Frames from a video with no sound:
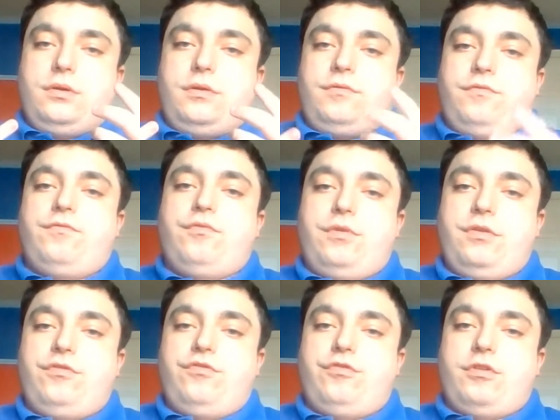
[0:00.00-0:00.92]
a
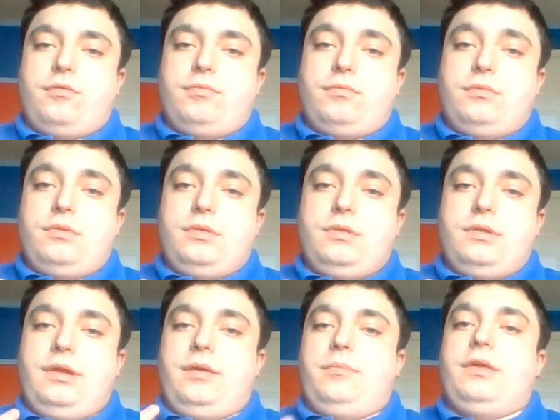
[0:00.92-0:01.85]
friendship
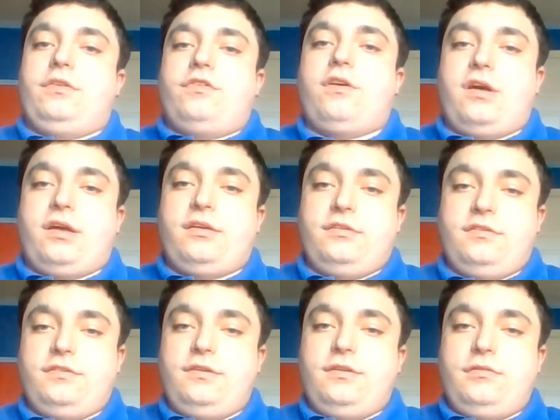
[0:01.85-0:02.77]
can be
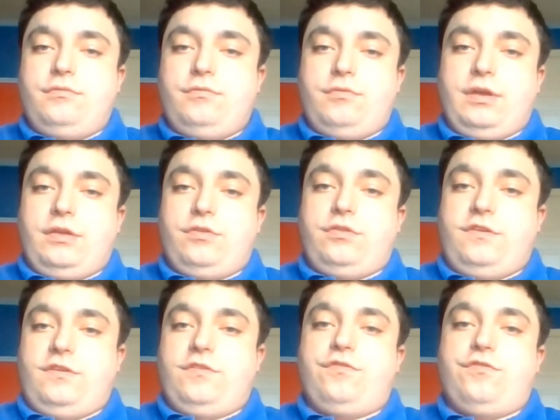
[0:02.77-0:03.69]
toxic, right?
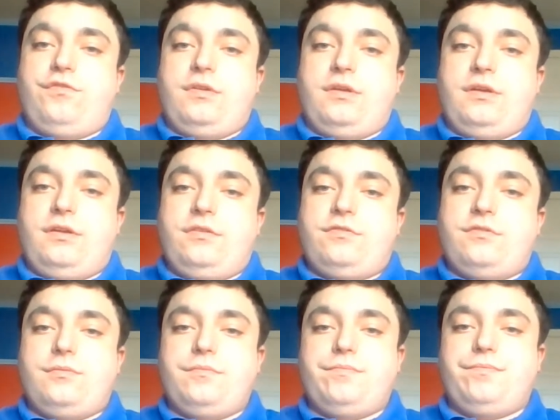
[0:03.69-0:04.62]
These two guys.